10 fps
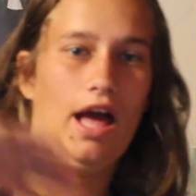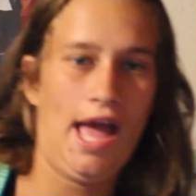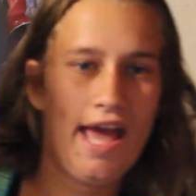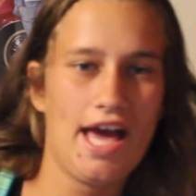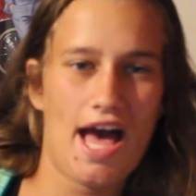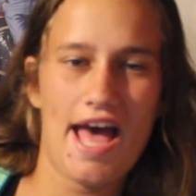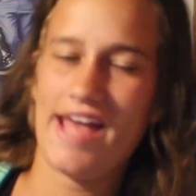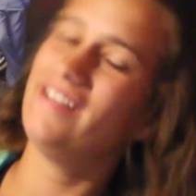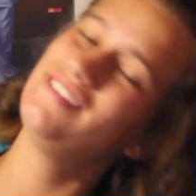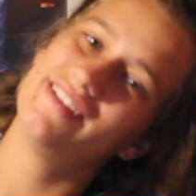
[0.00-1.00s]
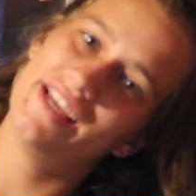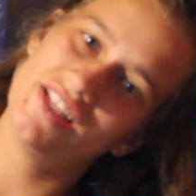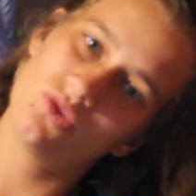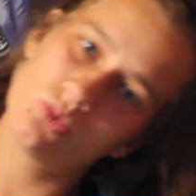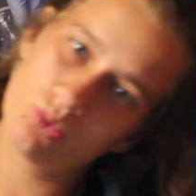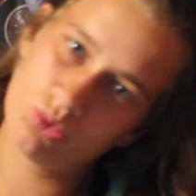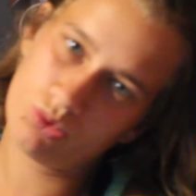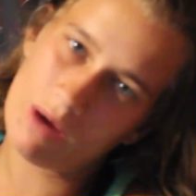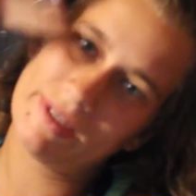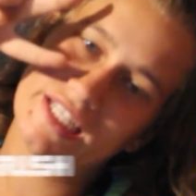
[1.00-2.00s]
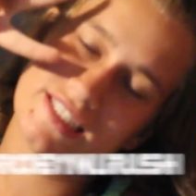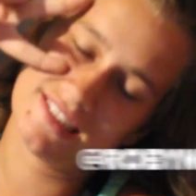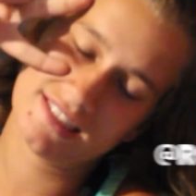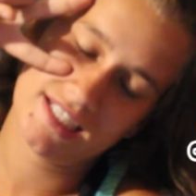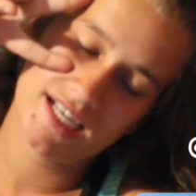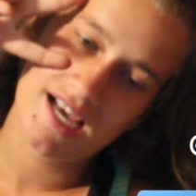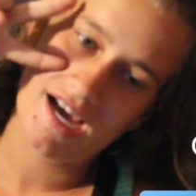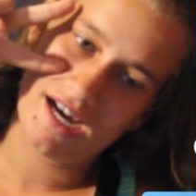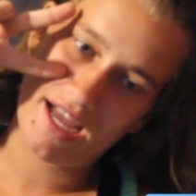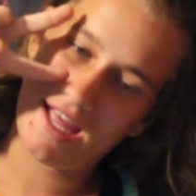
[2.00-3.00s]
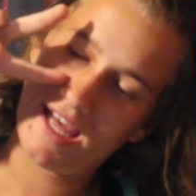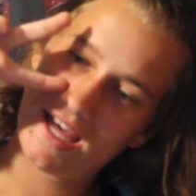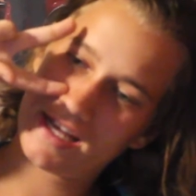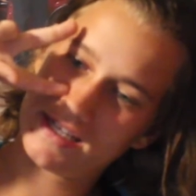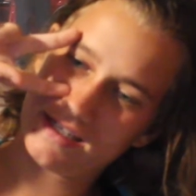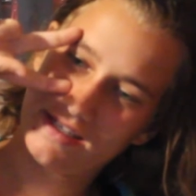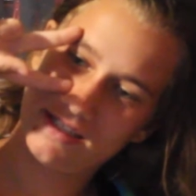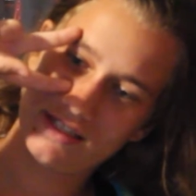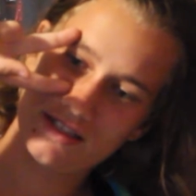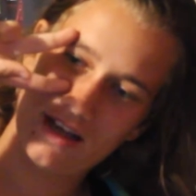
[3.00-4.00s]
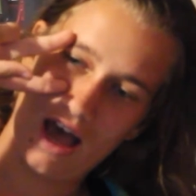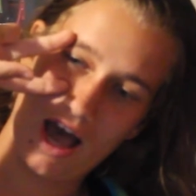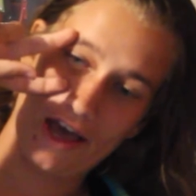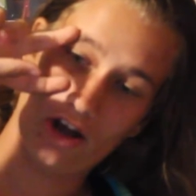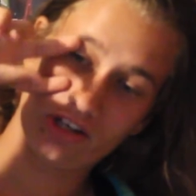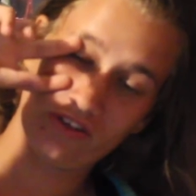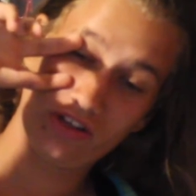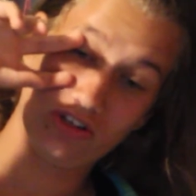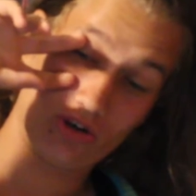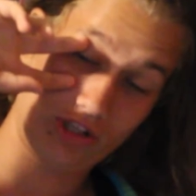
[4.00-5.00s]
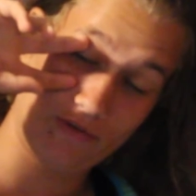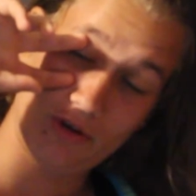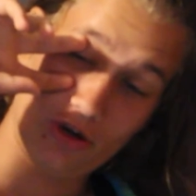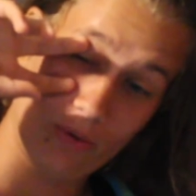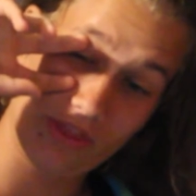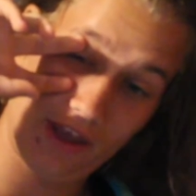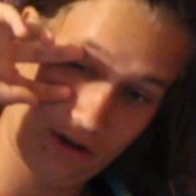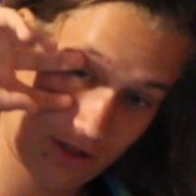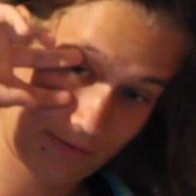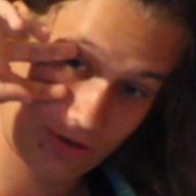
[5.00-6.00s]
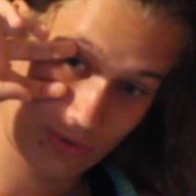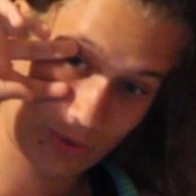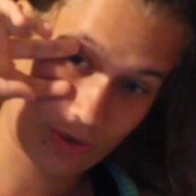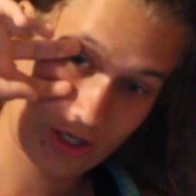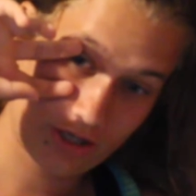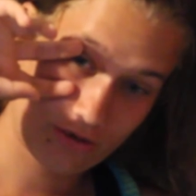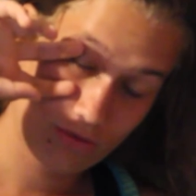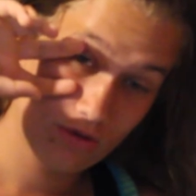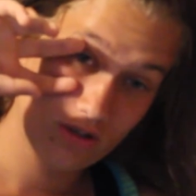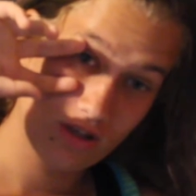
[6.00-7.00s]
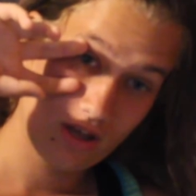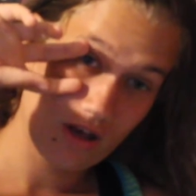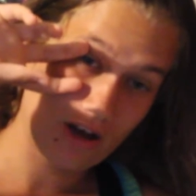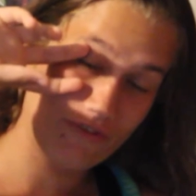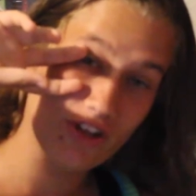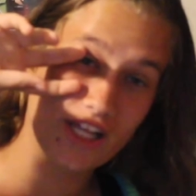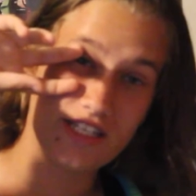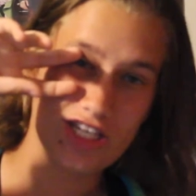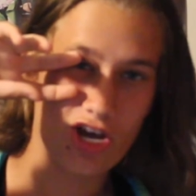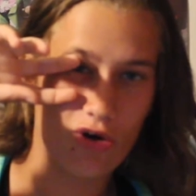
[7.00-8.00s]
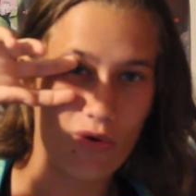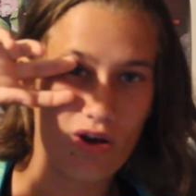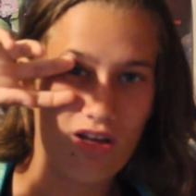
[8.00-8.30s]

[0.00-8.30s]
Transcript: Hey guys, it's Robin. And I honestly don't even know what the hell I'm doing right now. I feel like Dio.